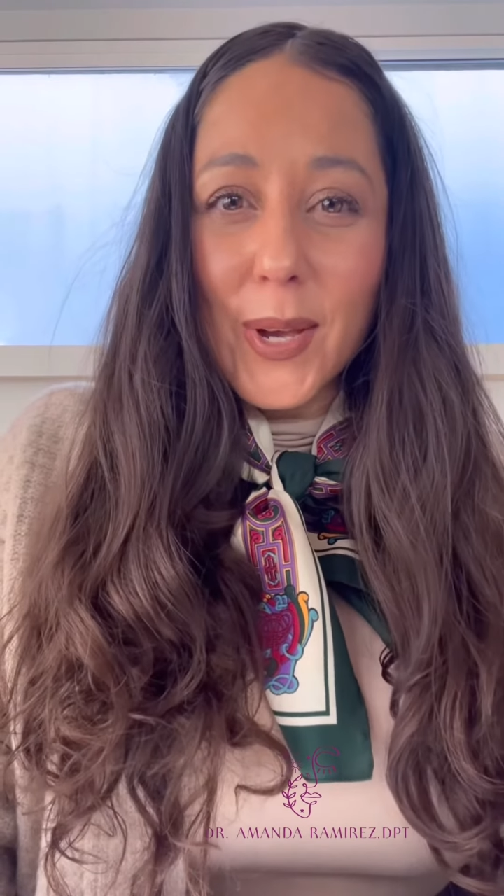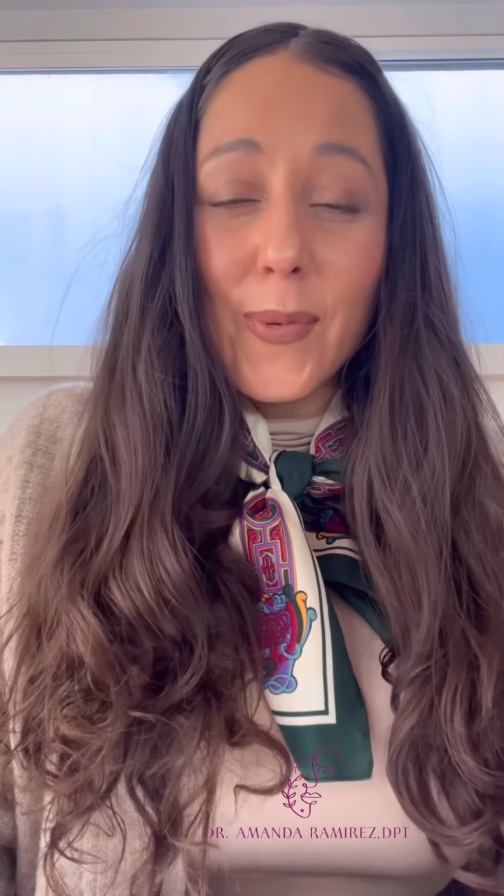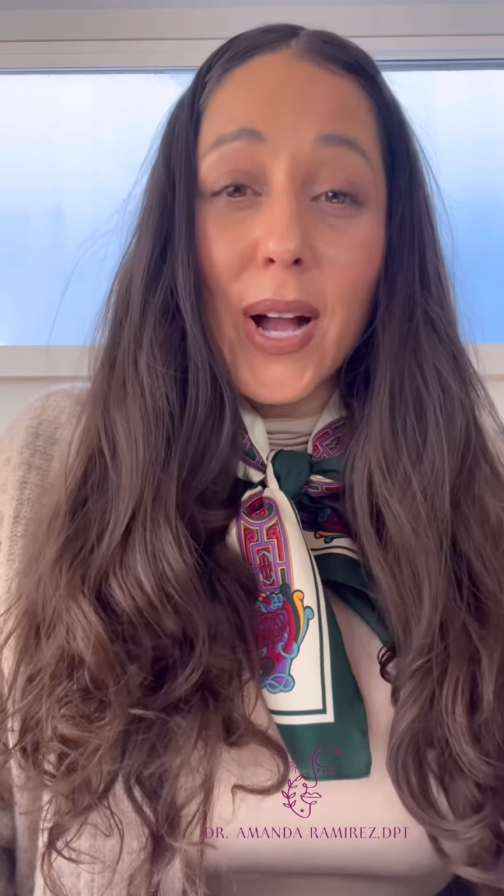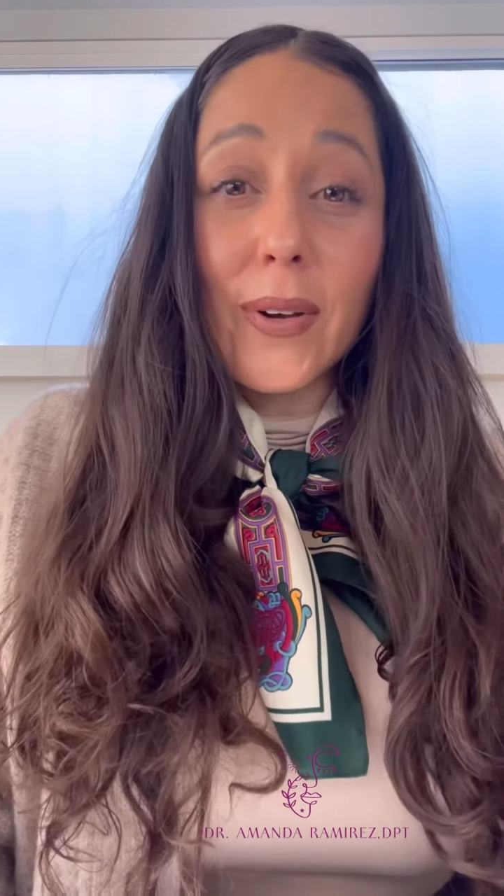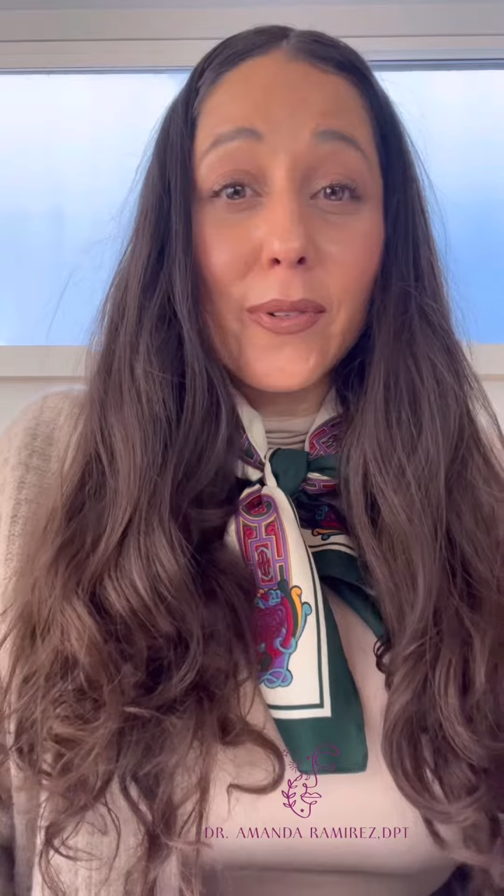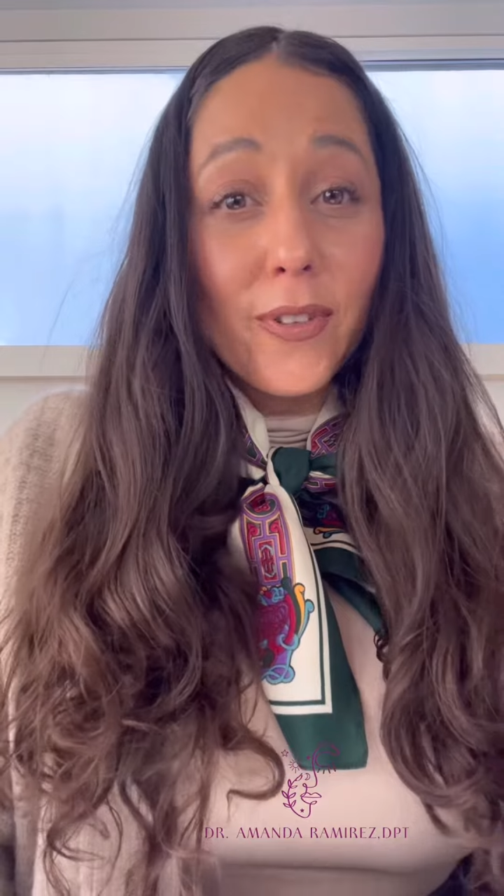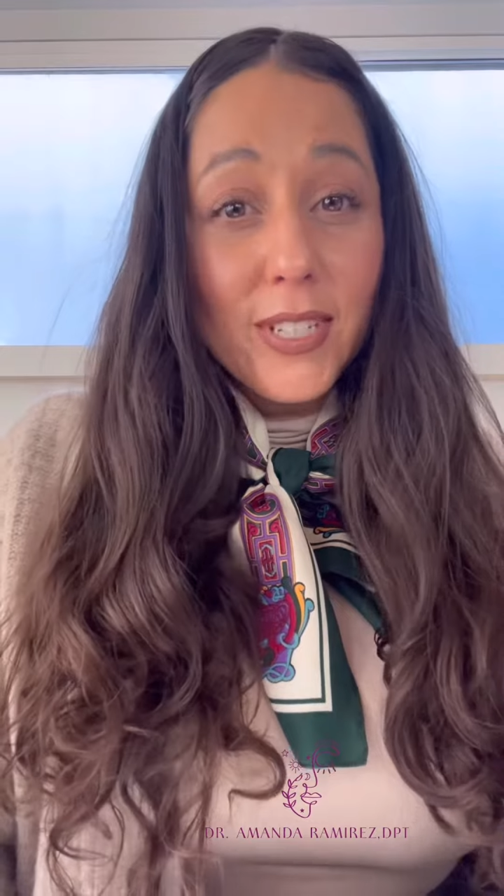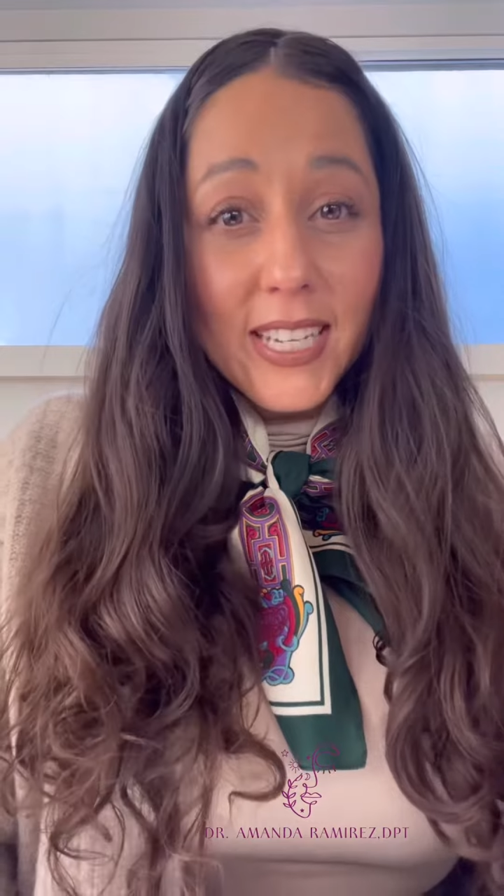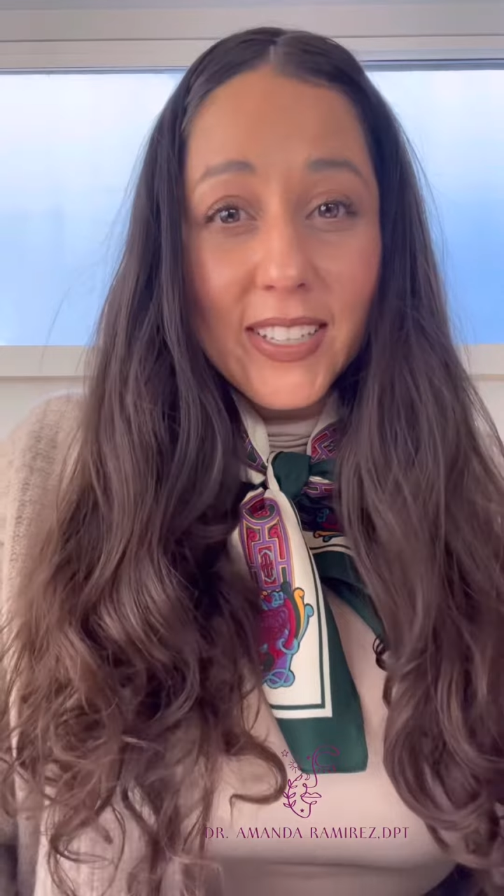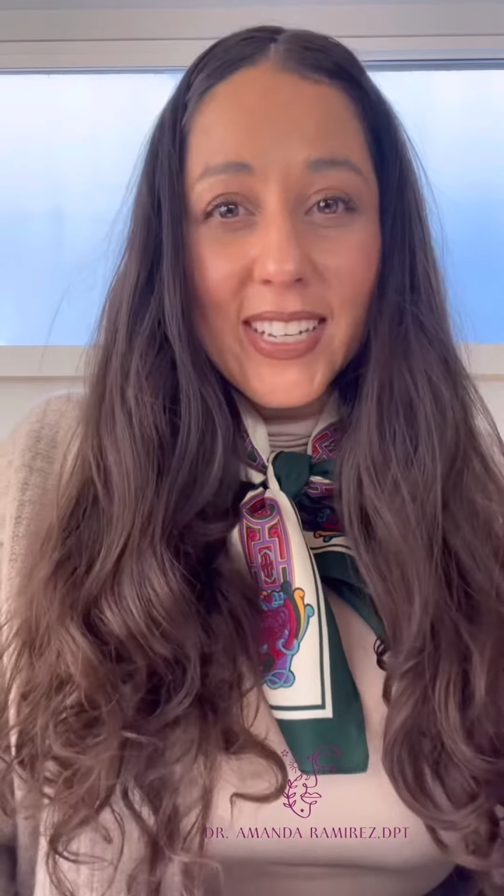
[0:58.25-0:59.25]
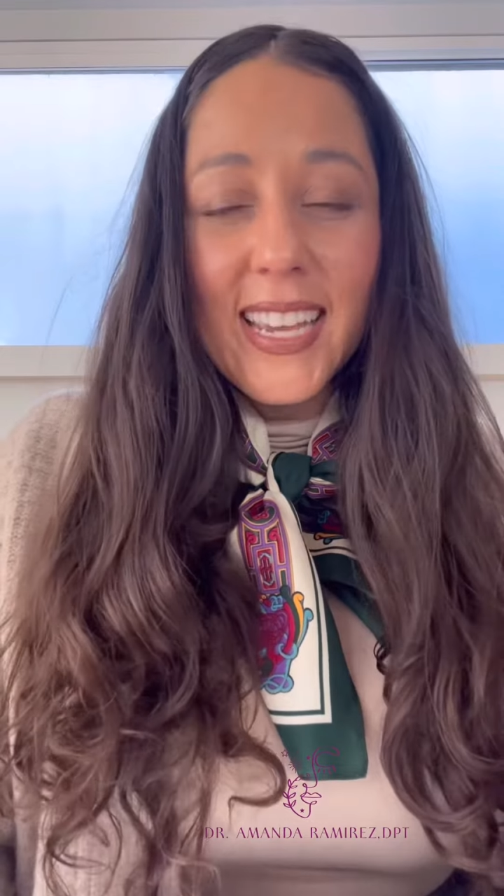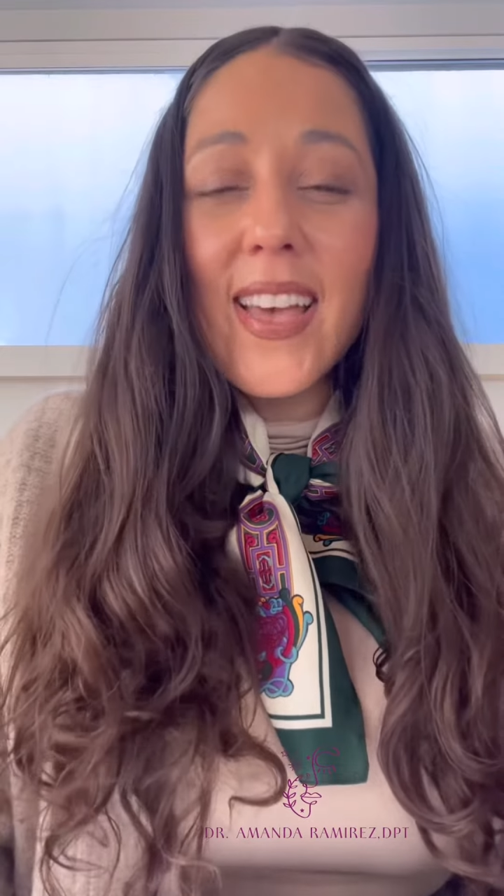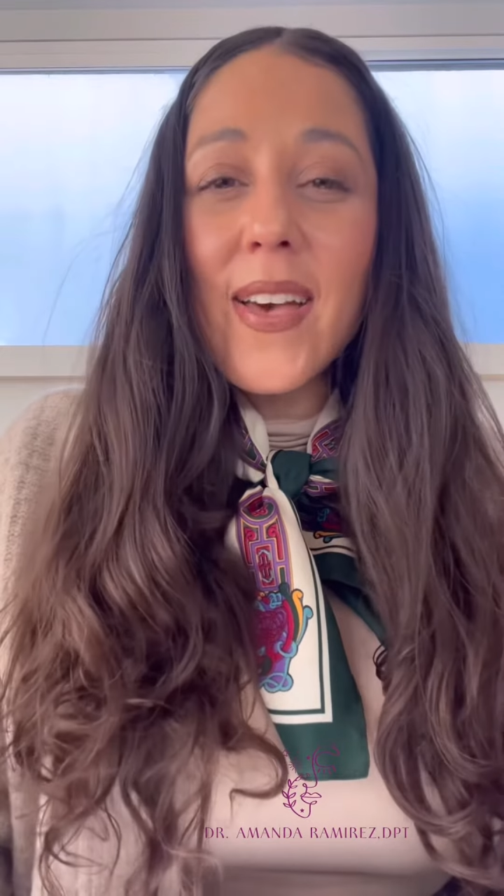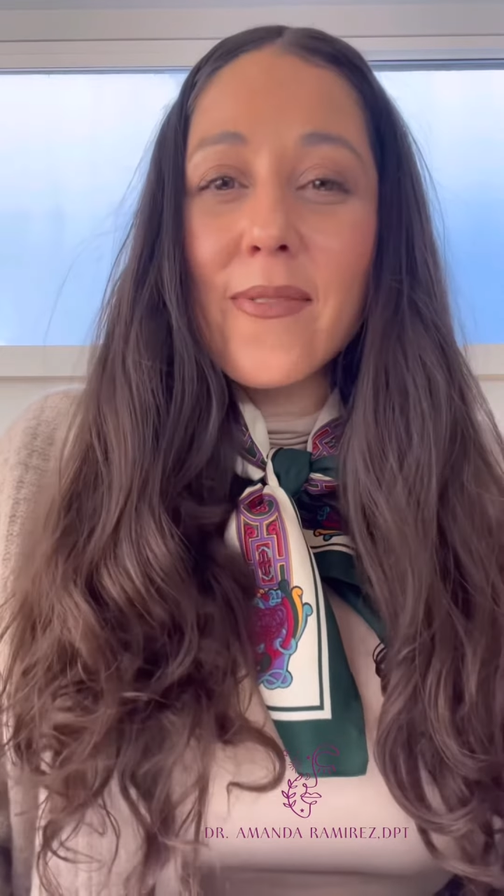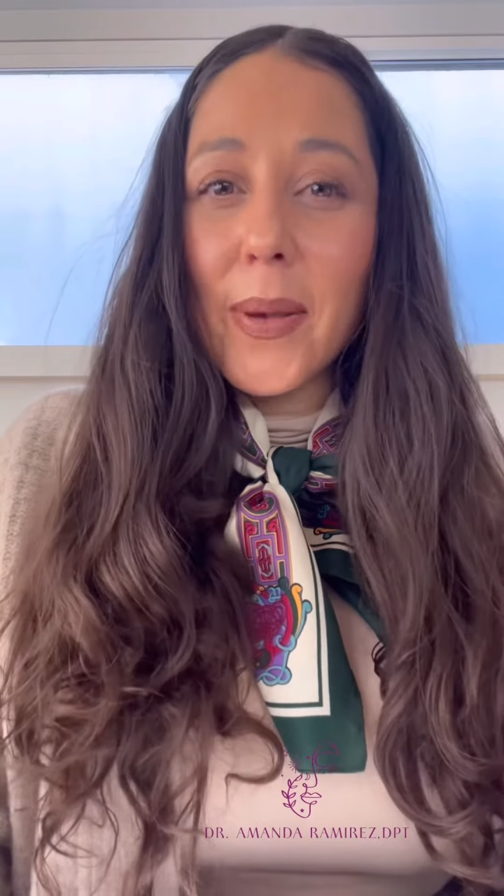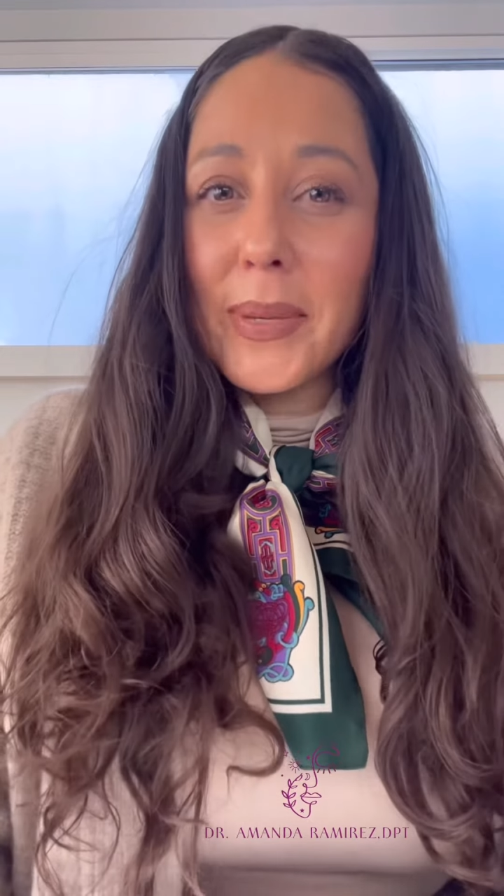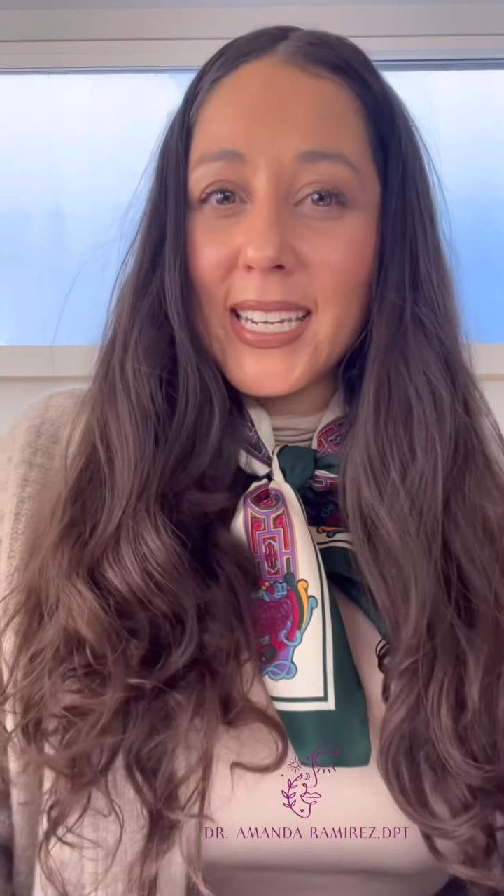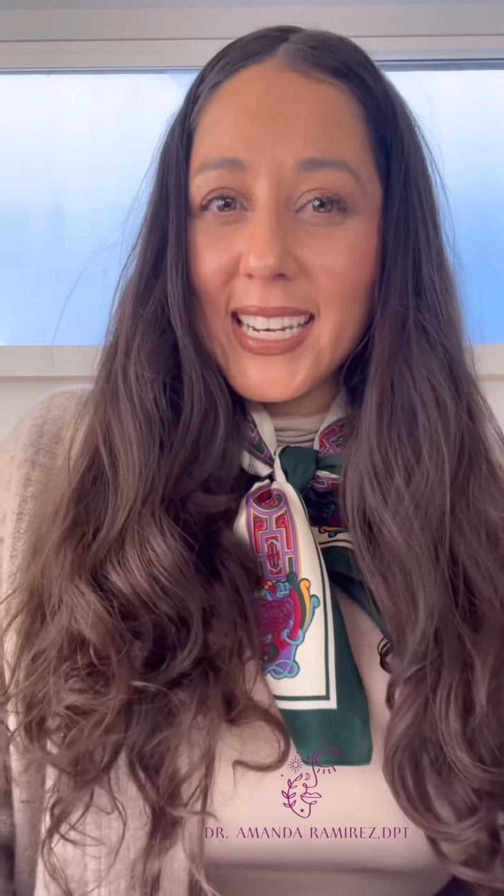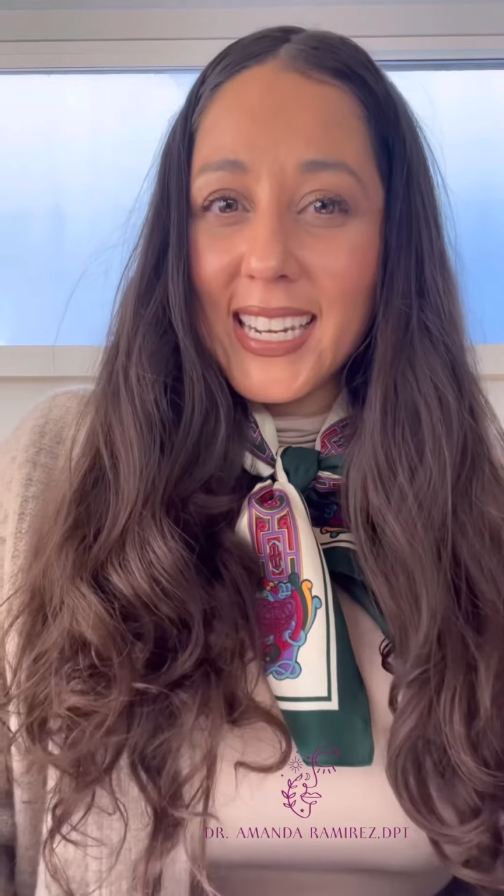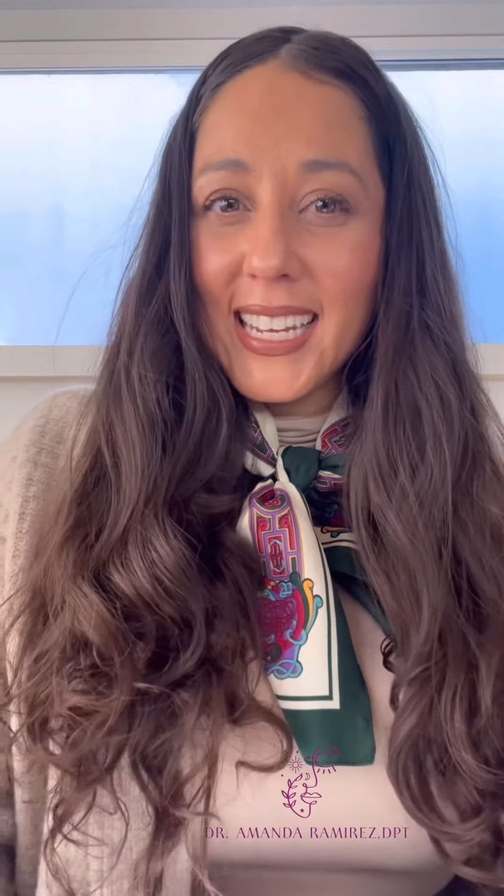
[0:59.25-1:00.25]
around fertility,
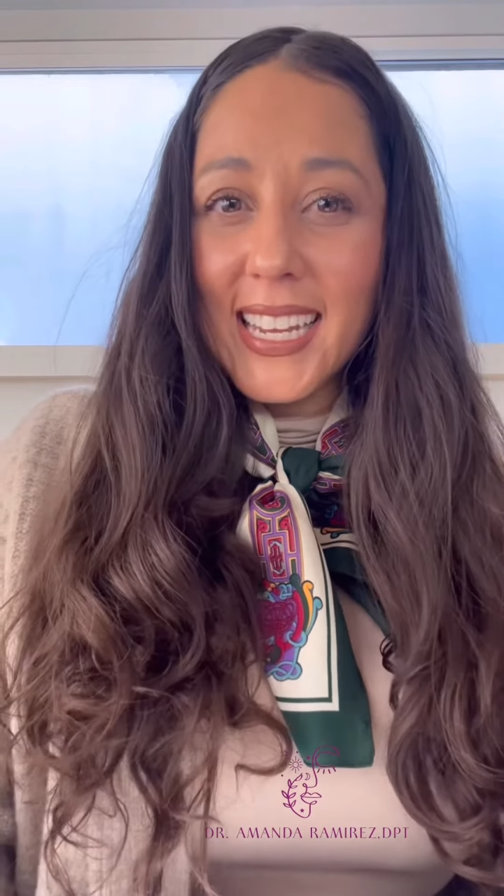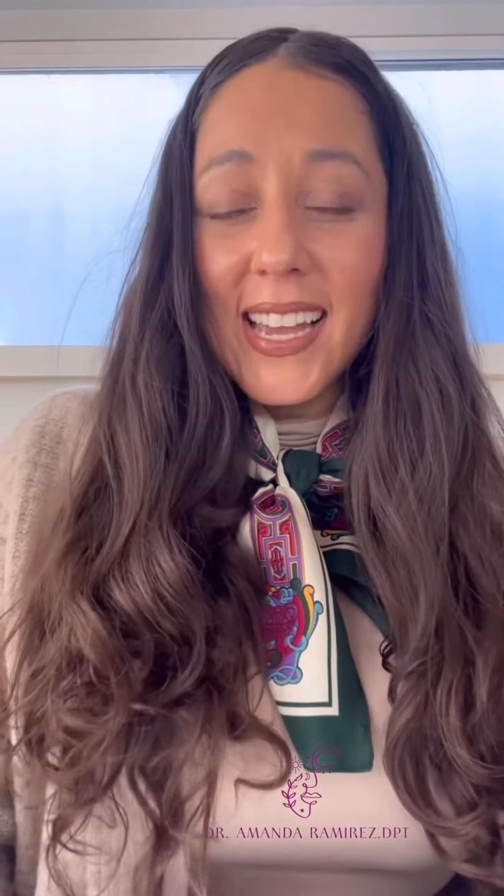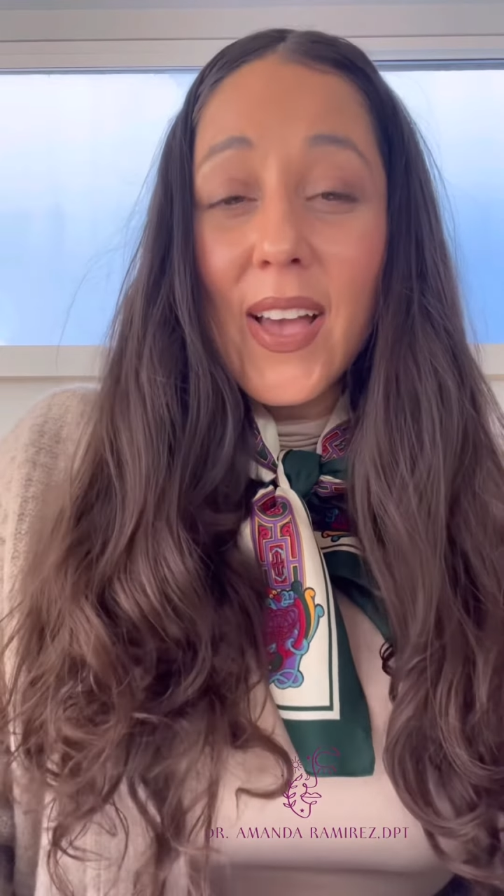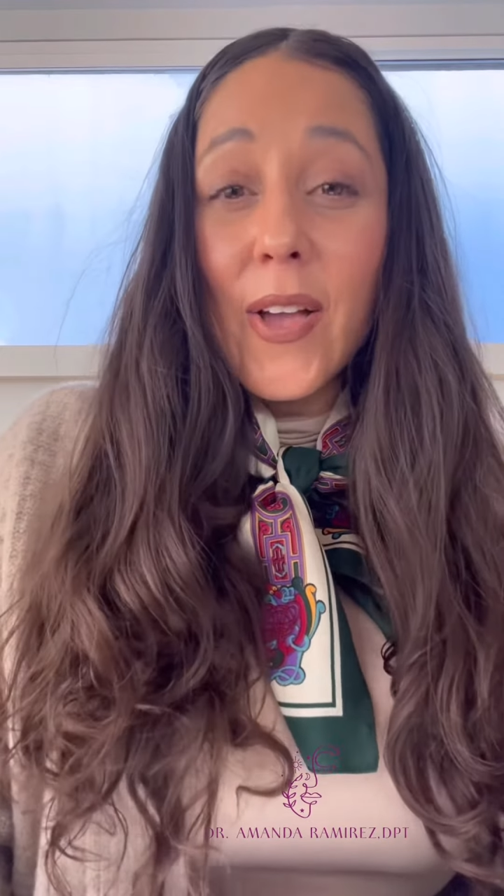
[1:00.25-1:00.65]
femininity,